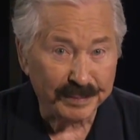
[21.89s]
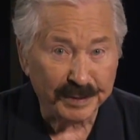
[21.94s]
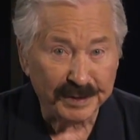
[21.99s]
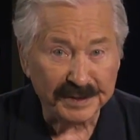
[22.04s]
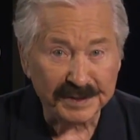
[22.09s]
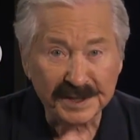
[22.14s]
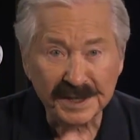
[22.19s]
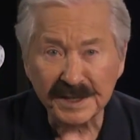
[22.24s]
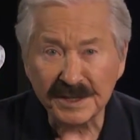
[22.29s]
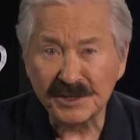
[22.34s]

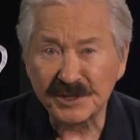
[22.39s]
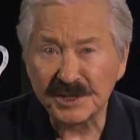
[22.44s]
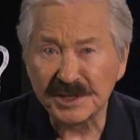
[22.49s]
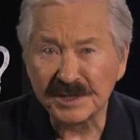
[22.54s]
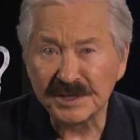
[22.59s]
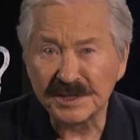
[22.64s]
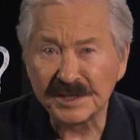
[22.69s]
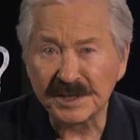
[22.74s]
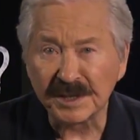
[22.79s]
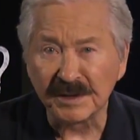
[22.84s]

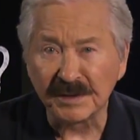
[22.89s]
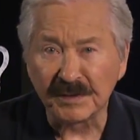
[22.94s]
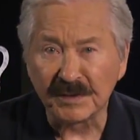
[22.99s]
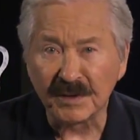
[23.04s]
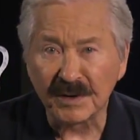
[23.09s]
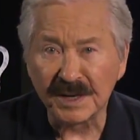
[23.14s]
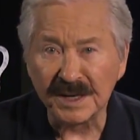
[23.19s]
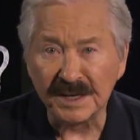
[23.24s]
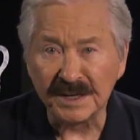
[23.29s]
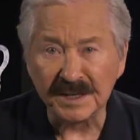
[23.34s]
pretensions of
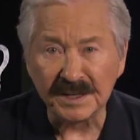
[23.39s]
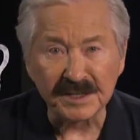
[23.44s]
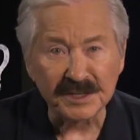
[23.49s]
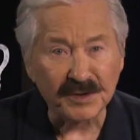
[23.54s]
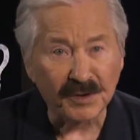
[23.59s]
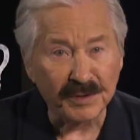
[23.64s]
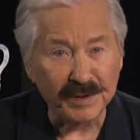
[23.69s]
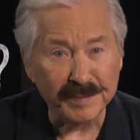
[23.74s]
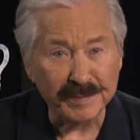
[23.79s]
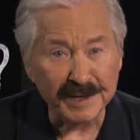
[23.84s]

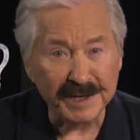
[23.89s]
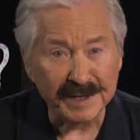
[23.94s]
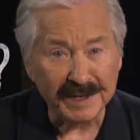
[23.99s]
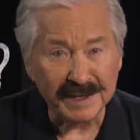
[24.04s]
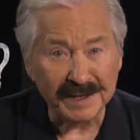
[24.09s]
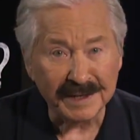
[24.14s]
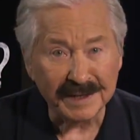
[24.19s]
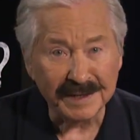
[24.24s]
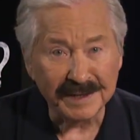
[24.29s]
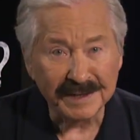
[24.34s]
greatness
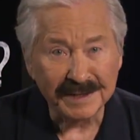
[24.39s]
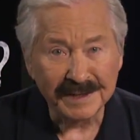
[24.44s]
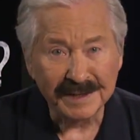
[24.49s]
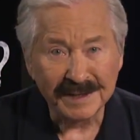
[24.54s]
remain.